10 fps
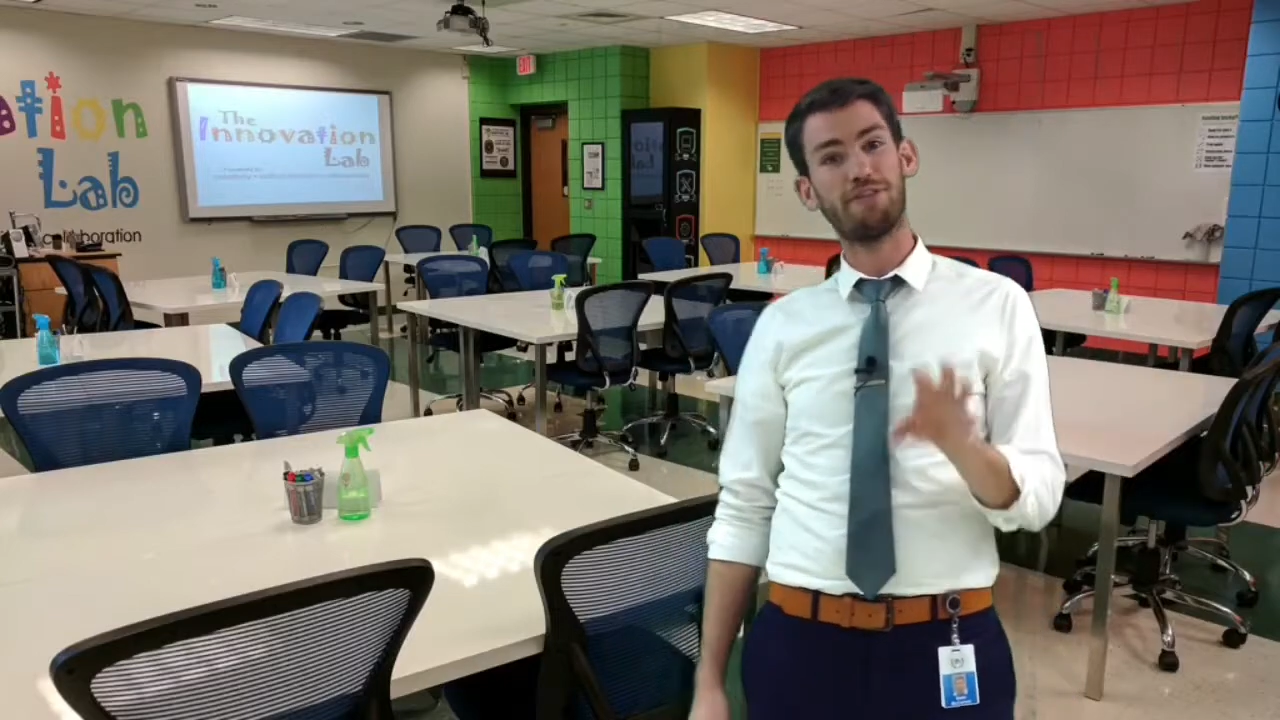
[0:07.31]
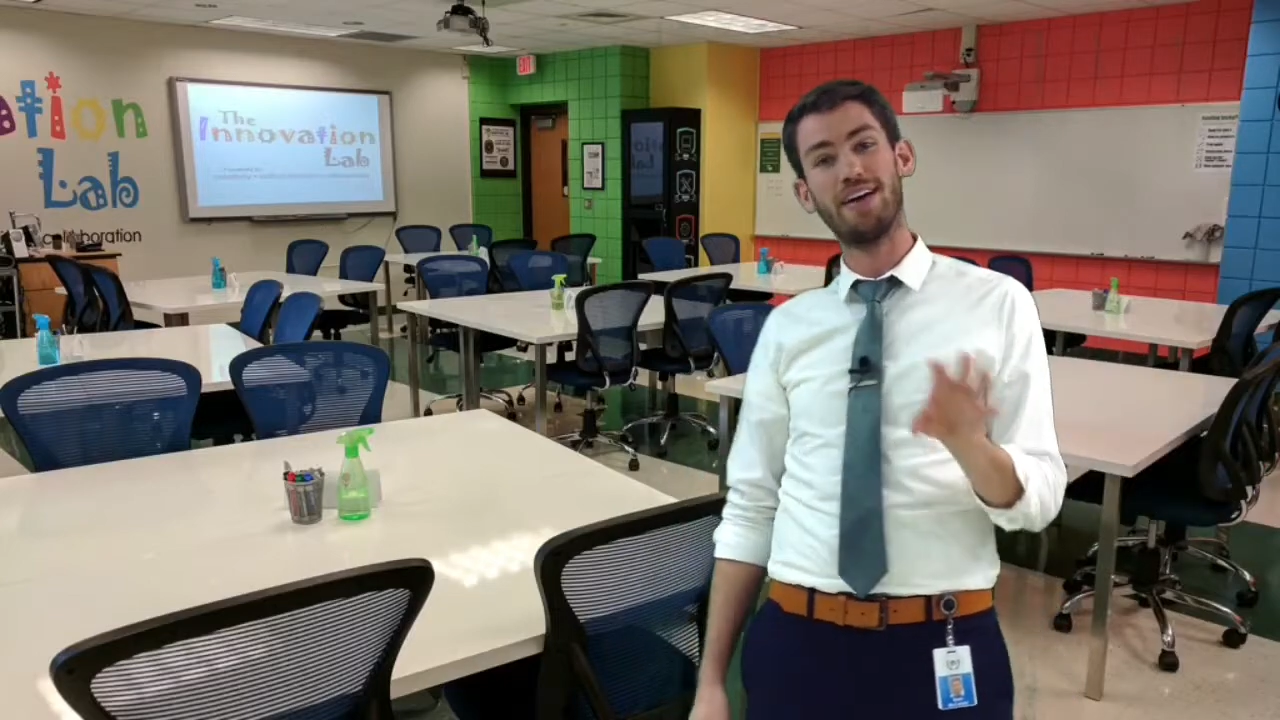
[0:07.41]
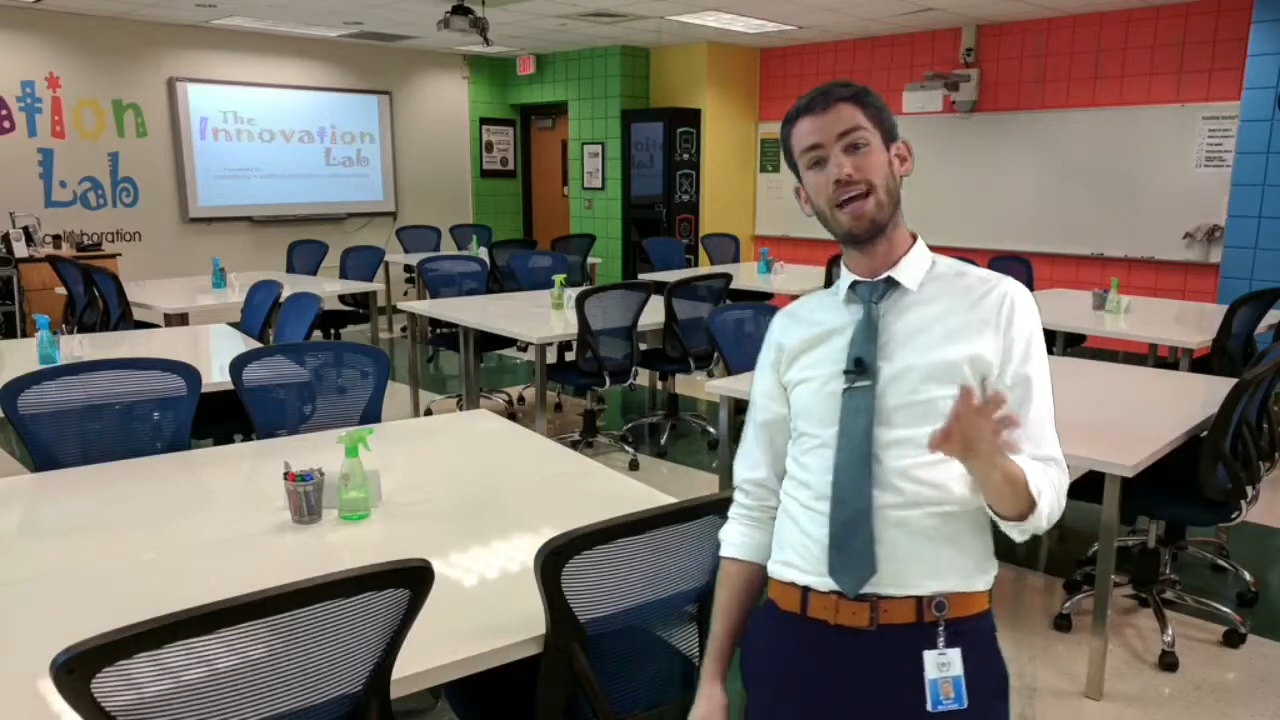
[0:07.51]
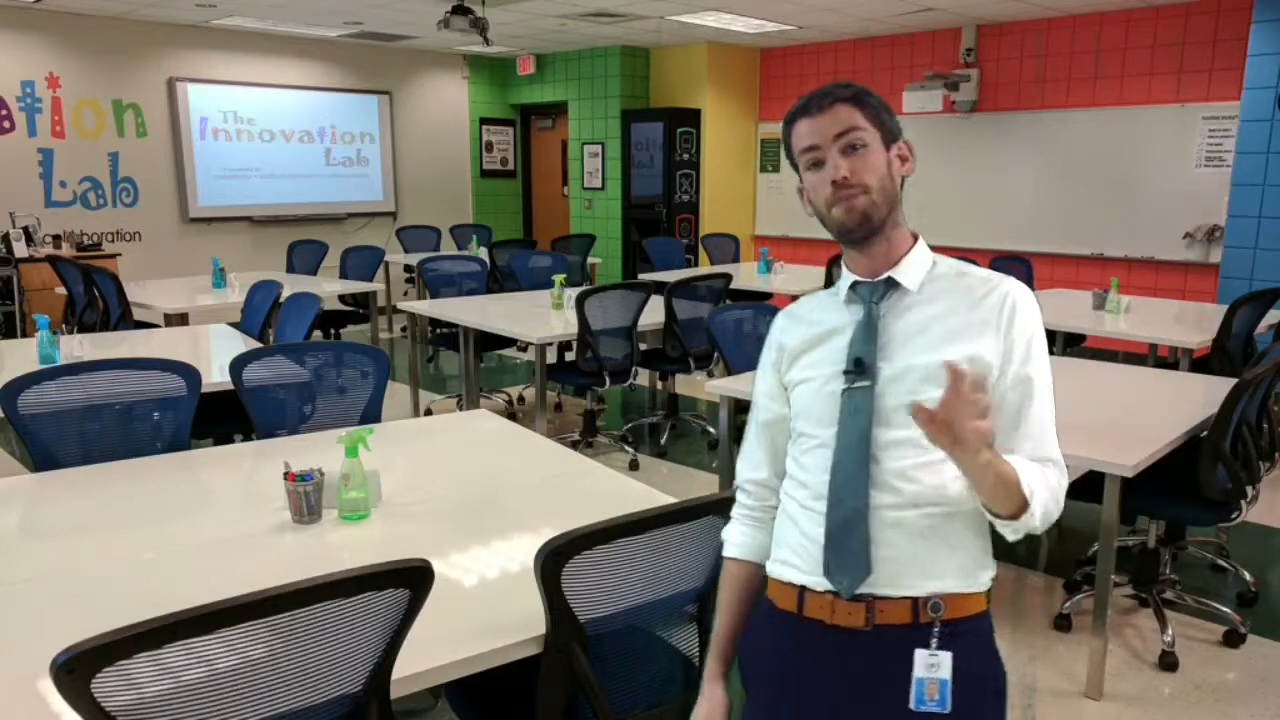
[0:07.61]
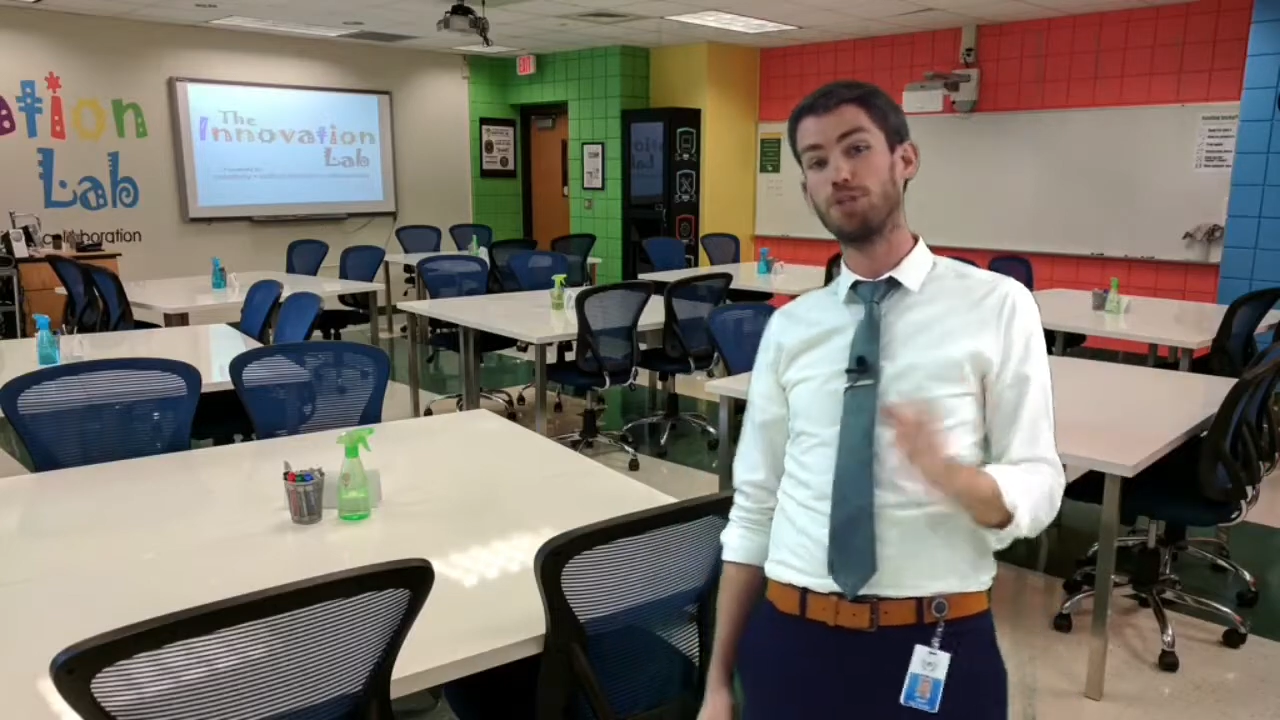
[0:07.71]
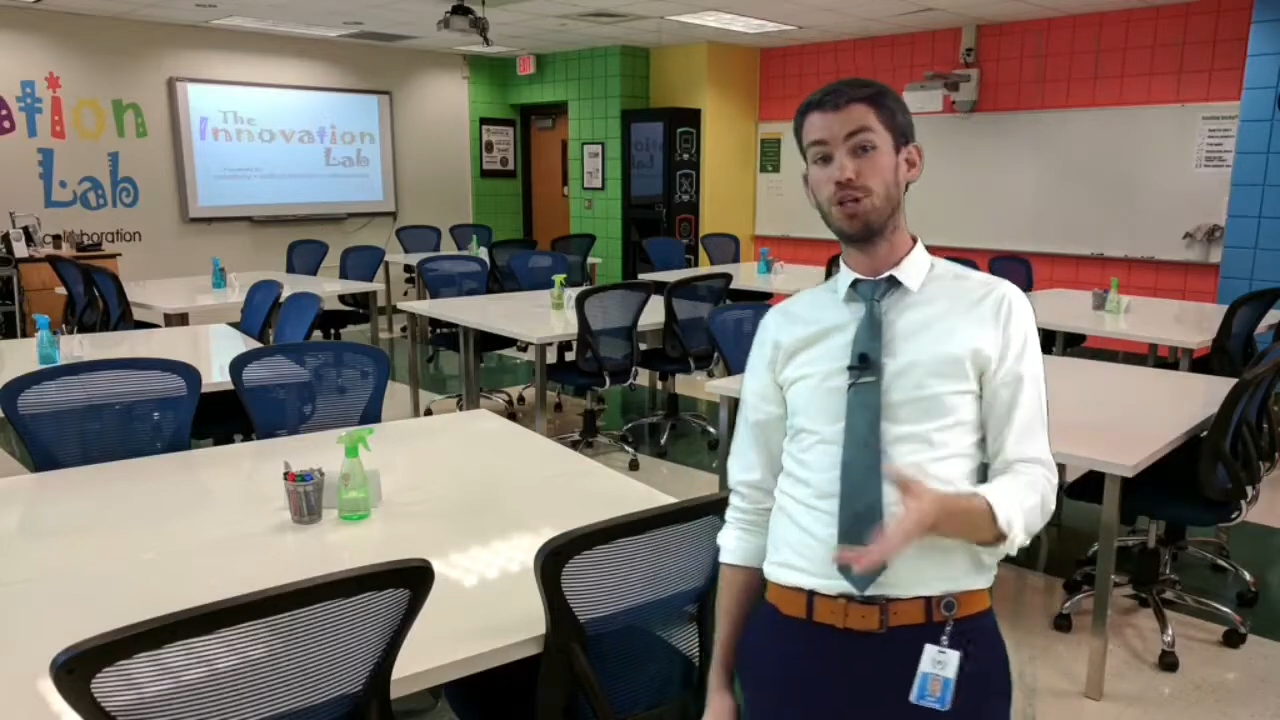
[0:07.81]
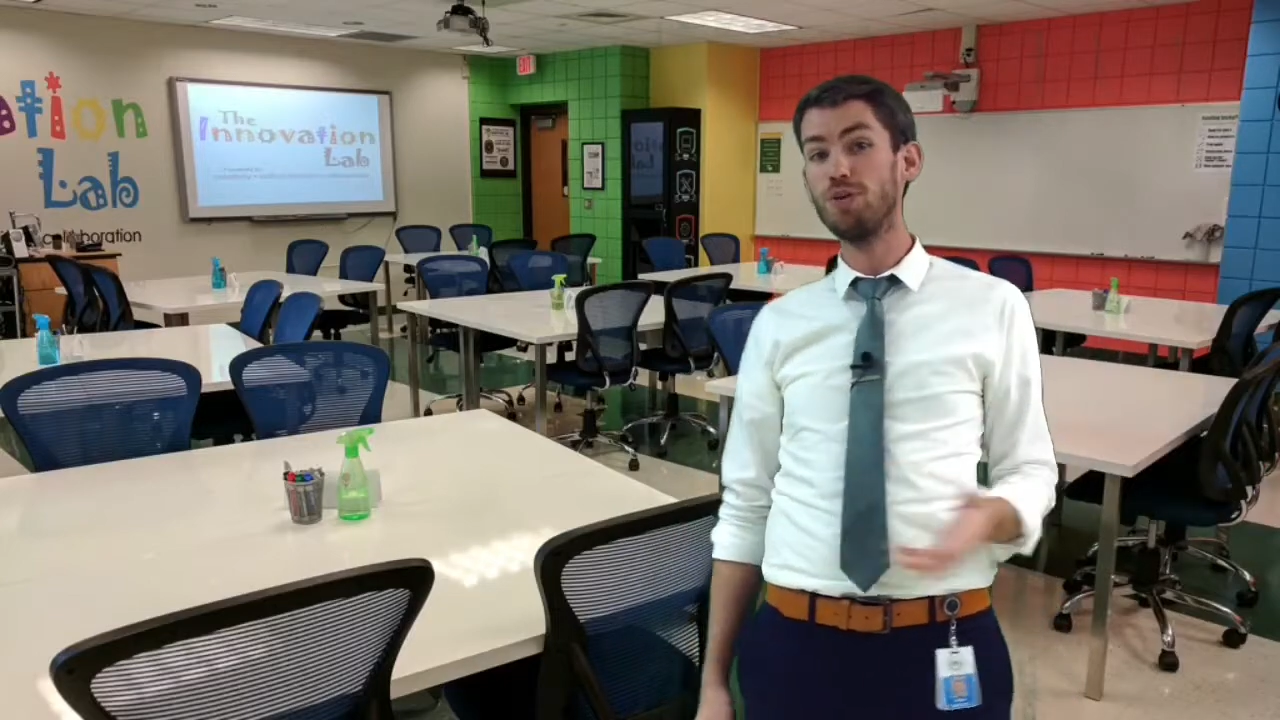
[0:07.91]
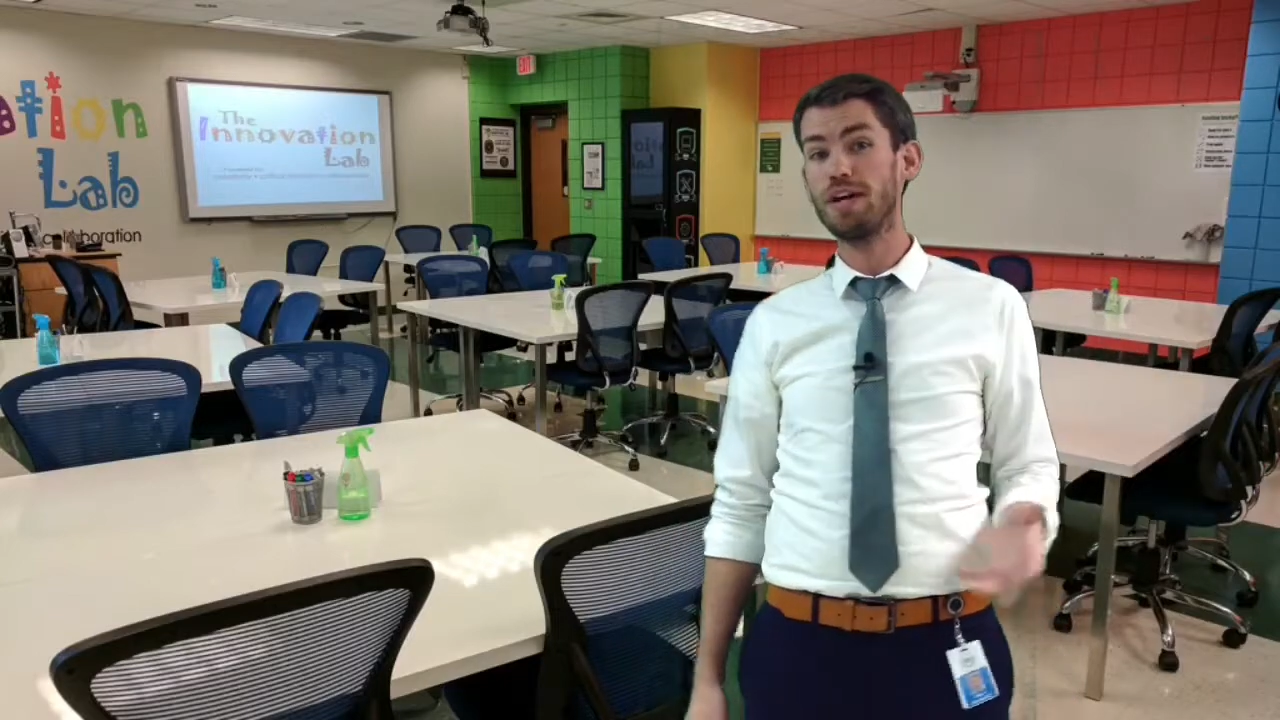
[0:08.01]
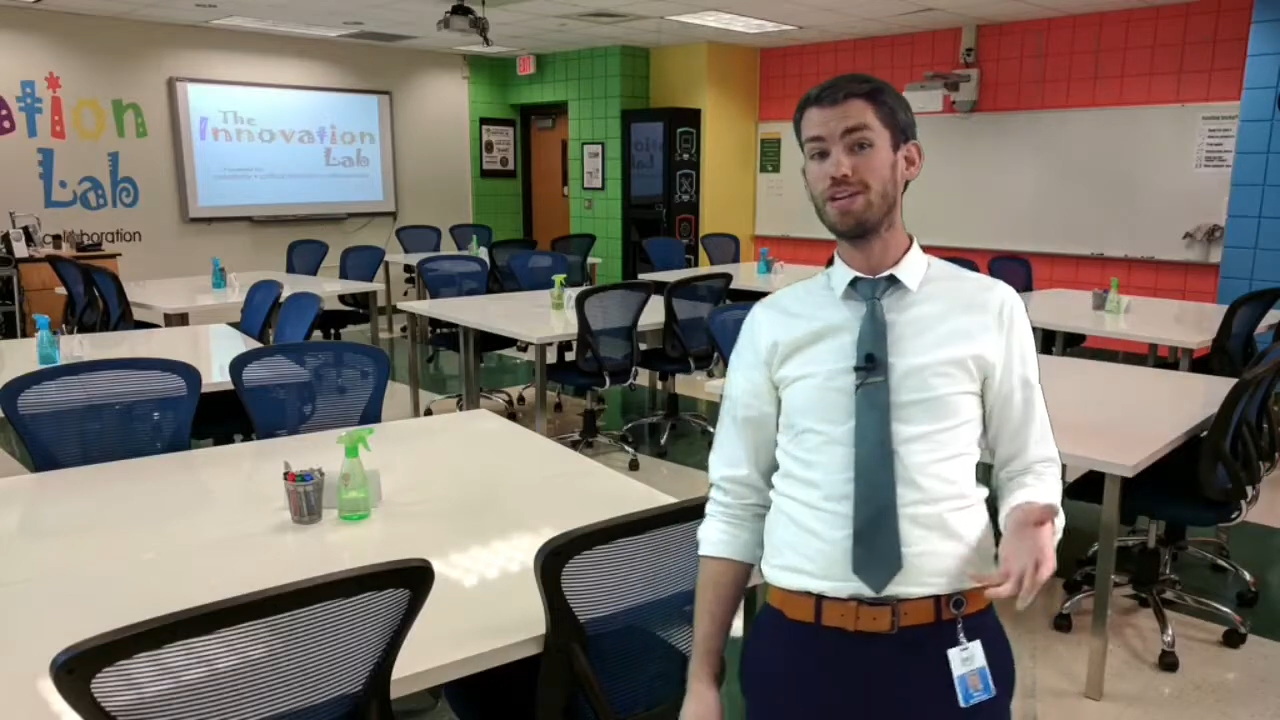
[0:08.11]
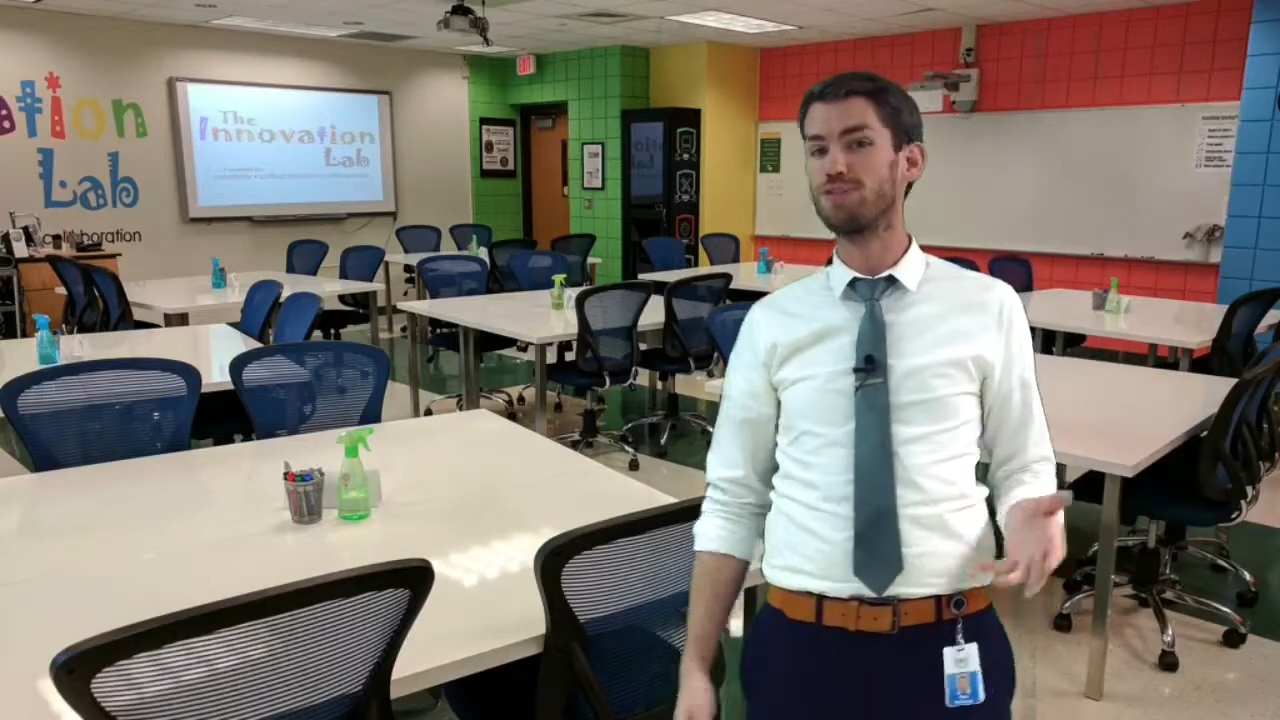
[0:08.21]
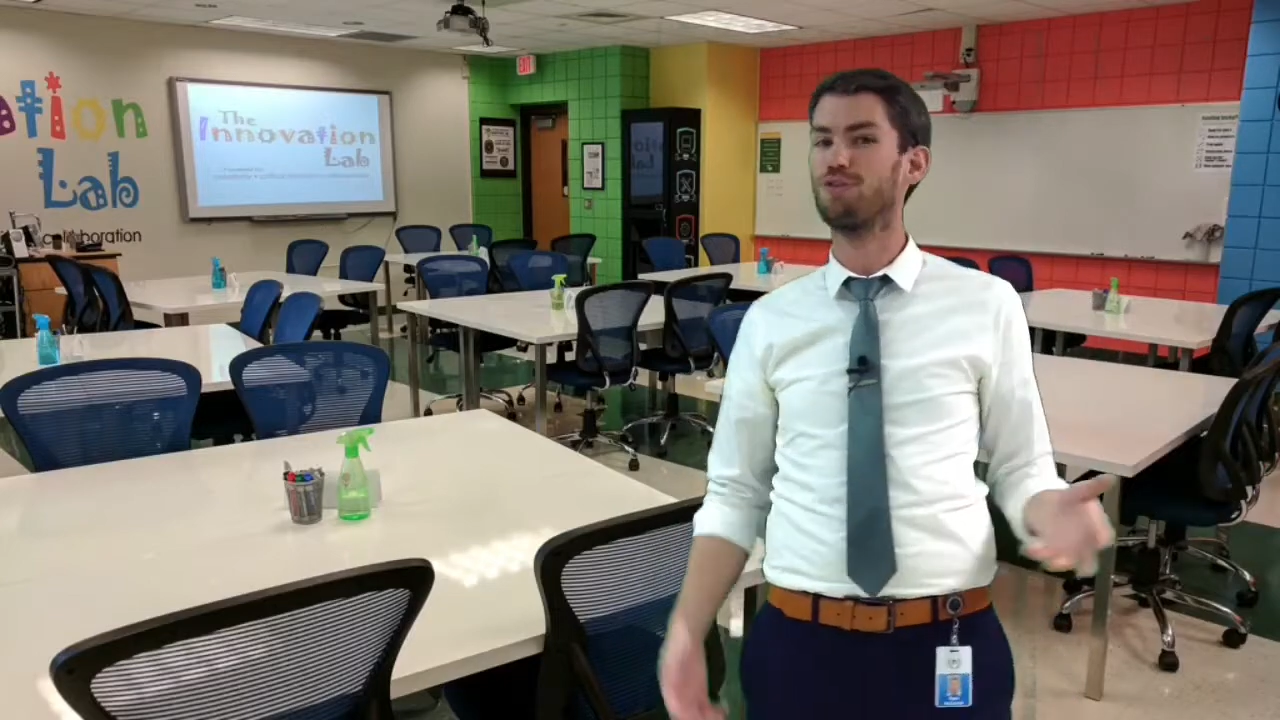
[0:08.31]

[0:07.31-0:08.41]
find opportunities